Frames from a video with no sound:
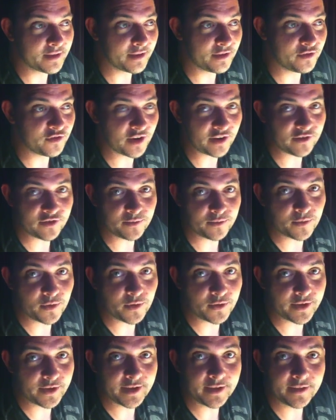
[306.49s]
injection
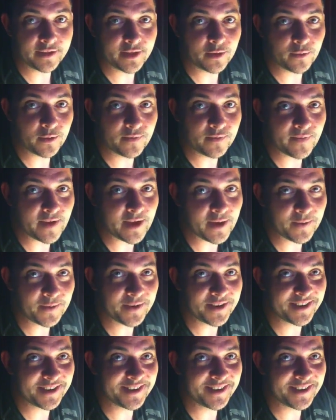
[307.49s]
molding that we found.